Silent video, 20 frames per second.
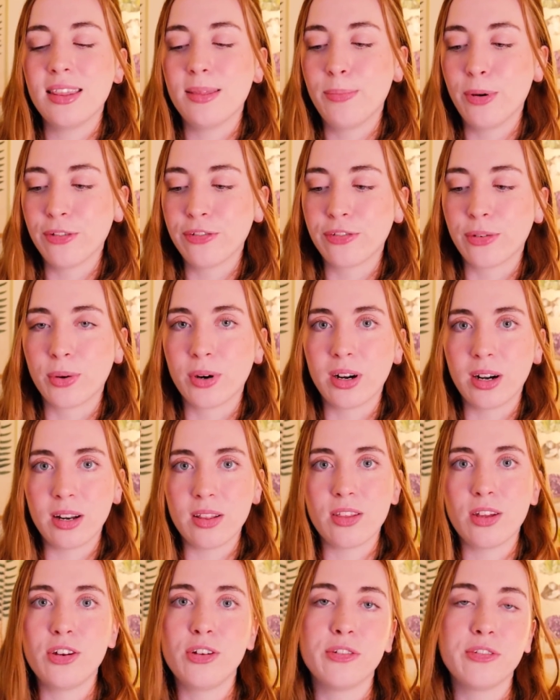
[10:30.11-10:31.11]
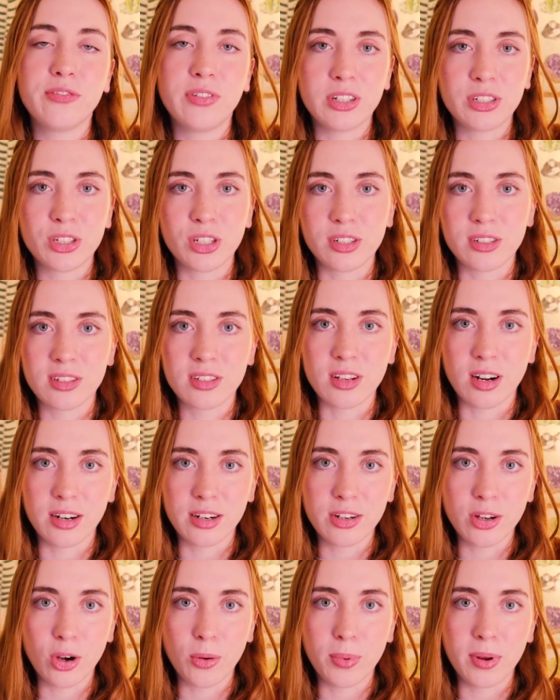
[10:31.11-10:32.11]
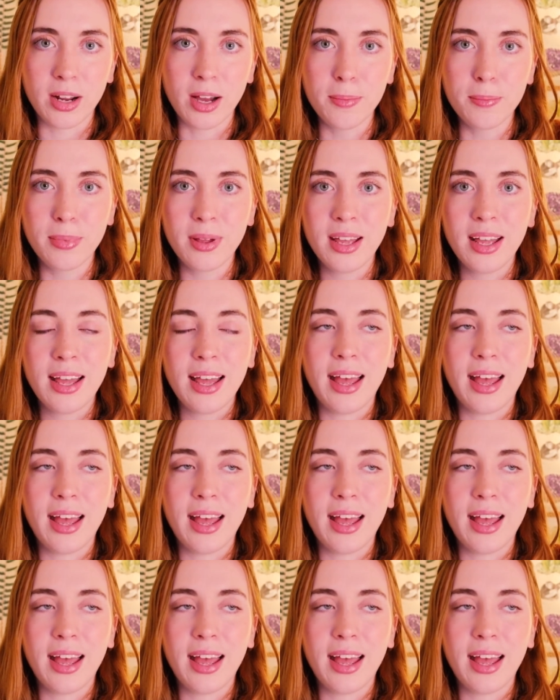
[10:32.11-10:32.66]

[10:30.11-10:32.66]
before the new fissures started to open up.